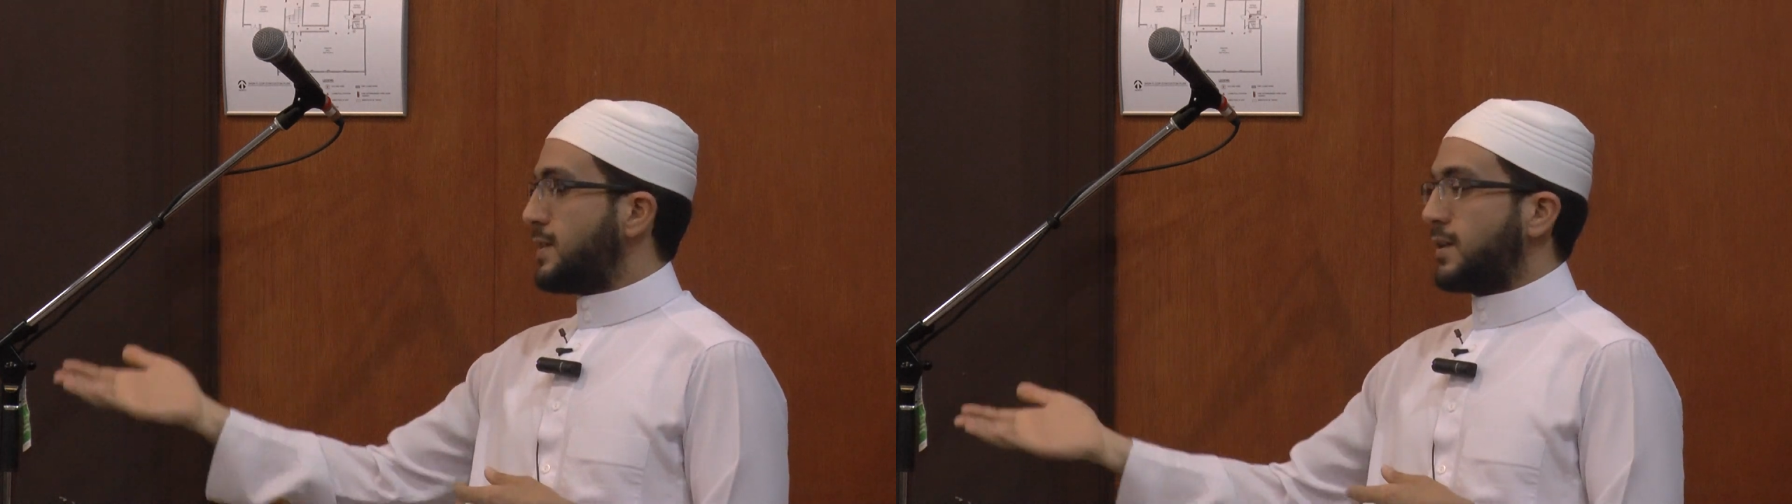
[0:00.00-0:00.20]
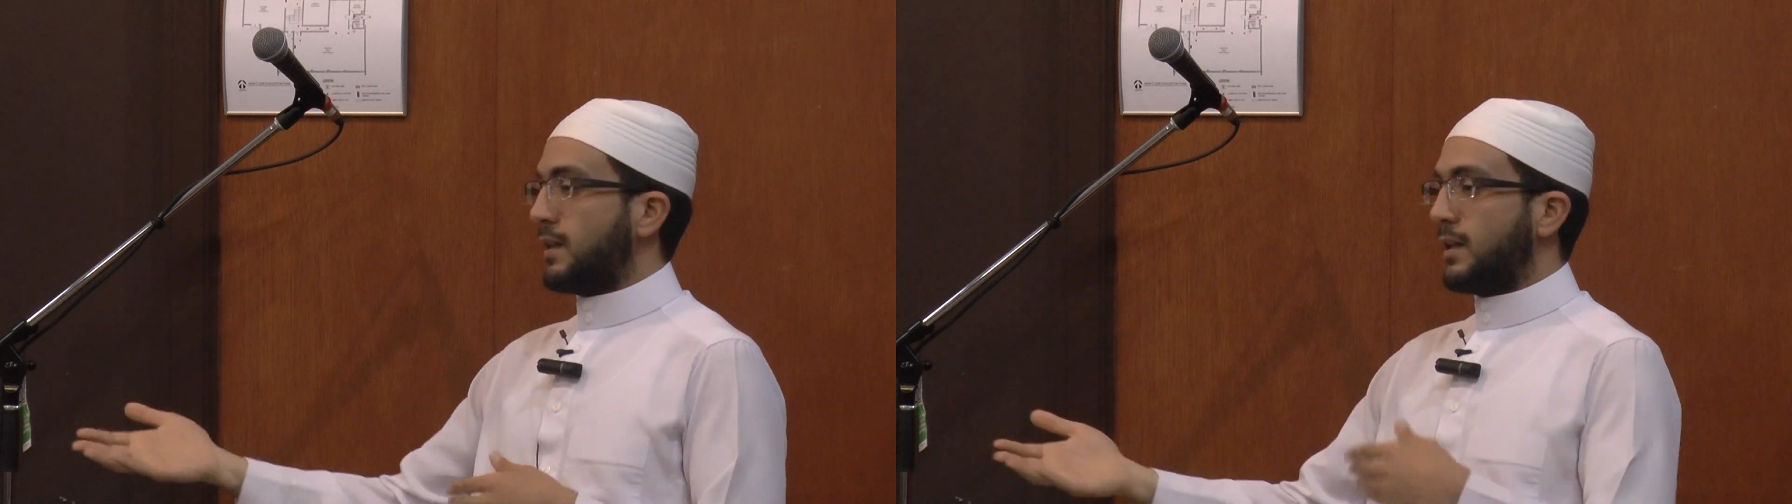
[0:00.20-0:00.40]

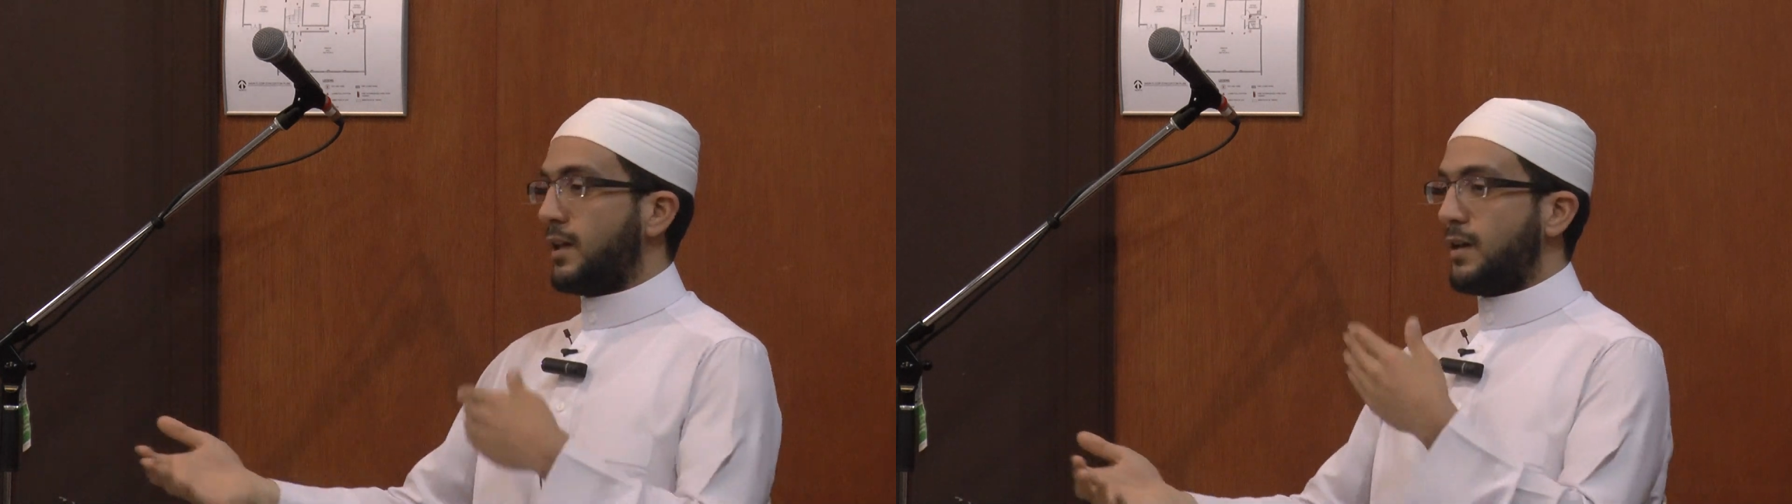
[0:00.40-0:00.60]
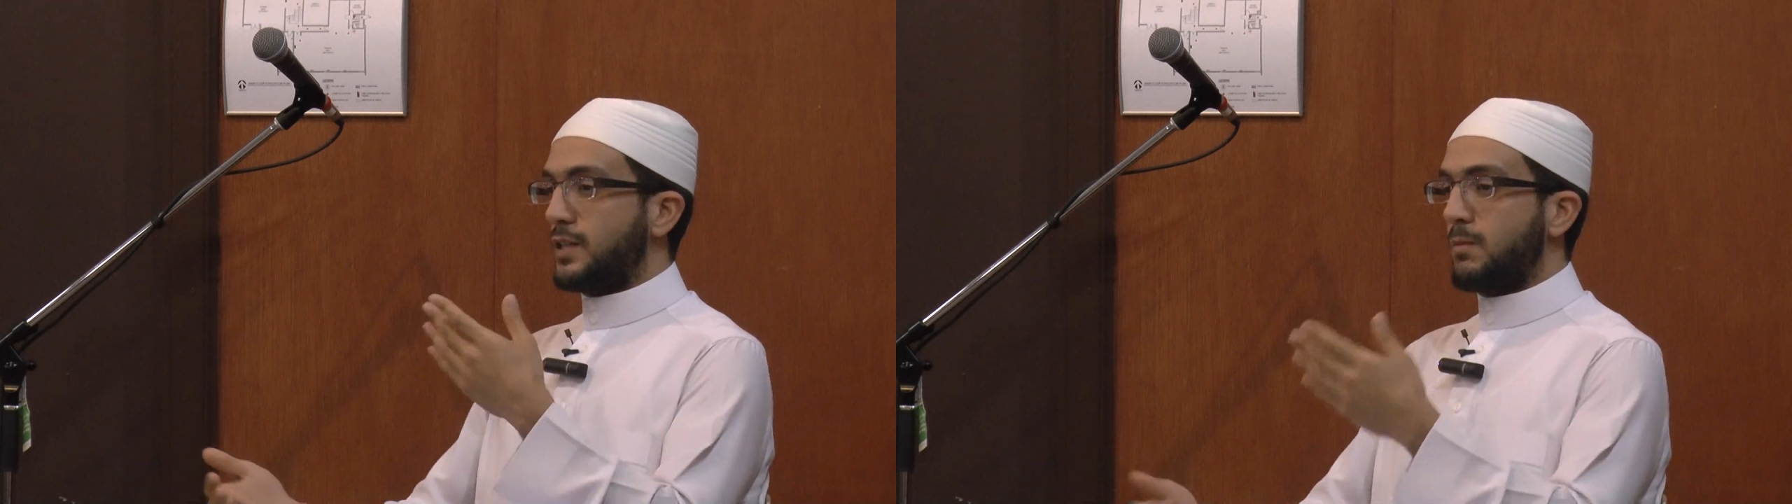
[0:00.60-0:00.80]

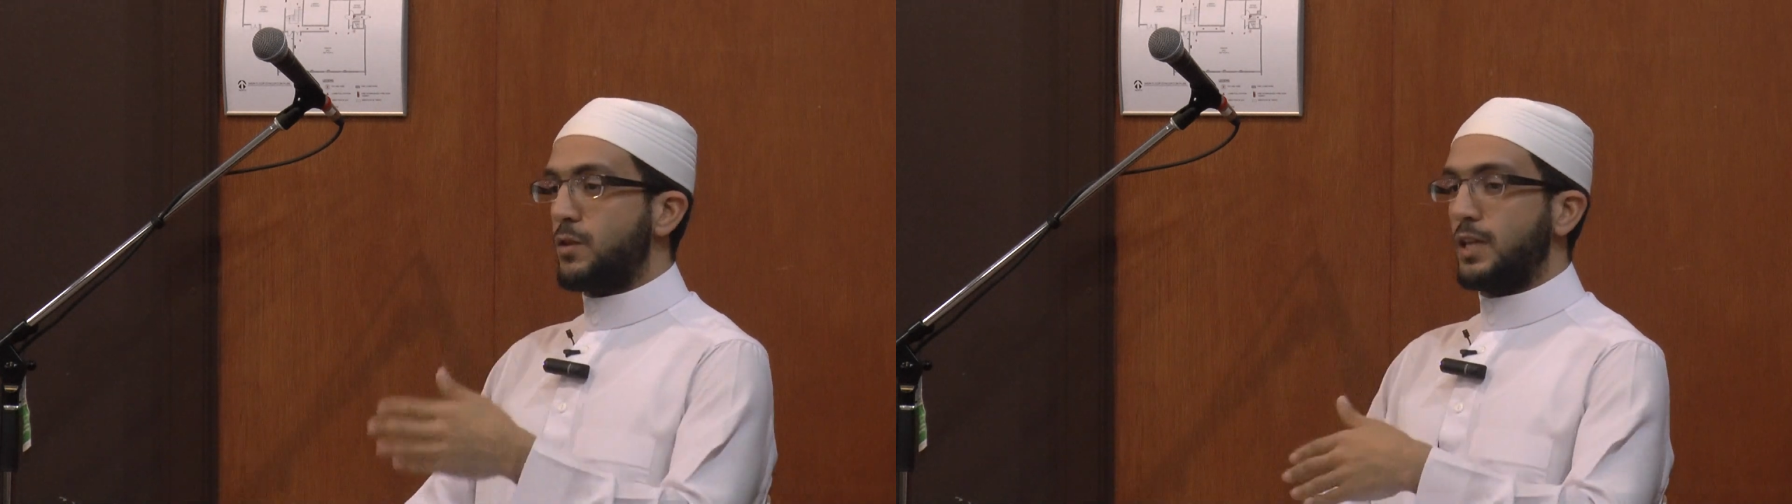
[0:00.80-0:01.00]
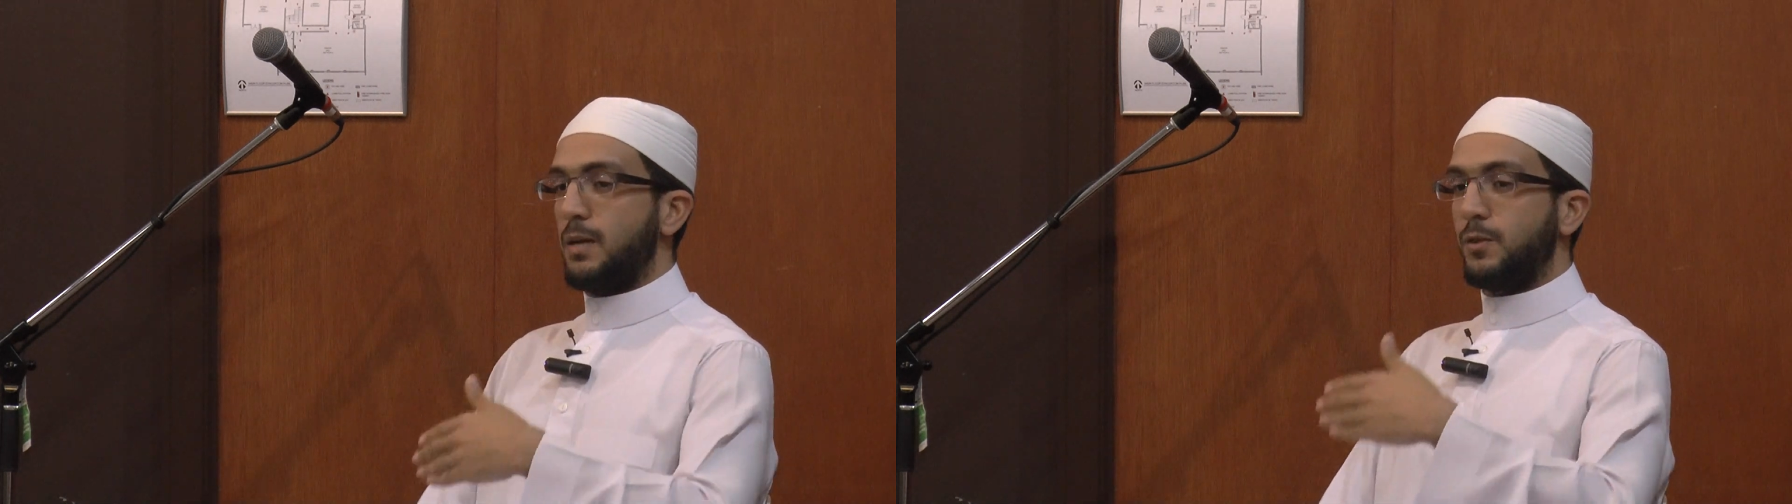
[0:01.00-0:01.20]
sallallahu alaihi wasallam
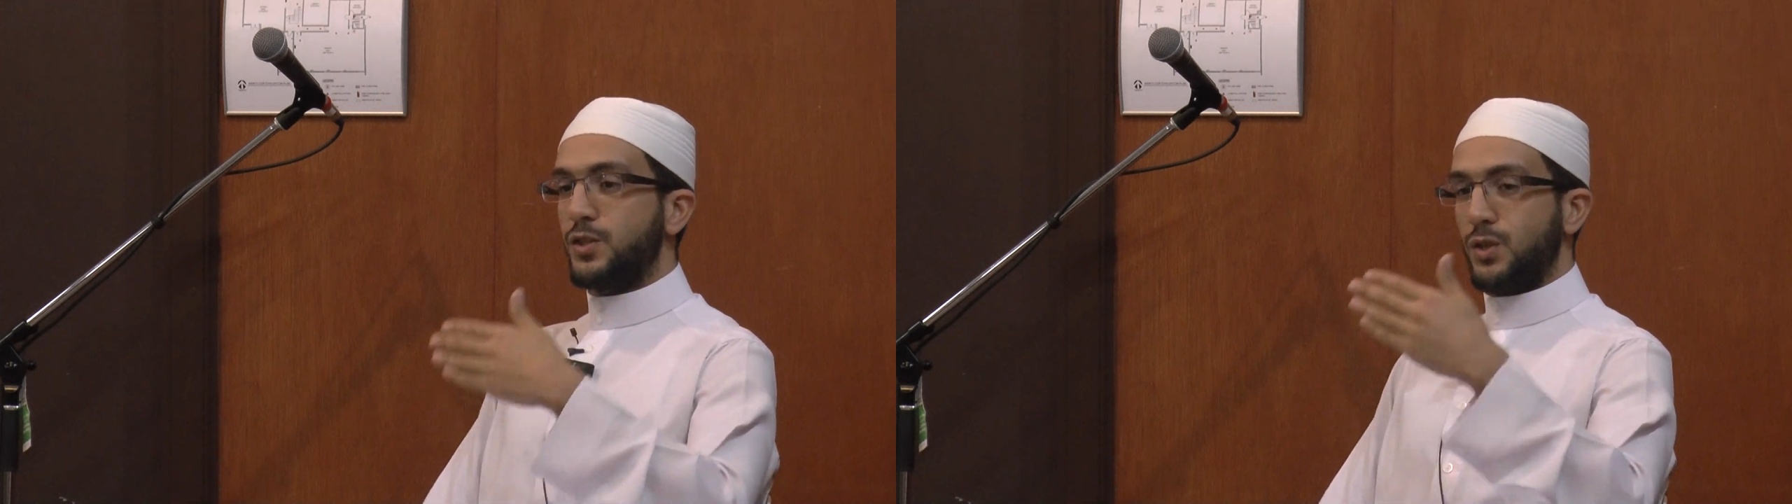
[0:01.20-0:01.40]
was able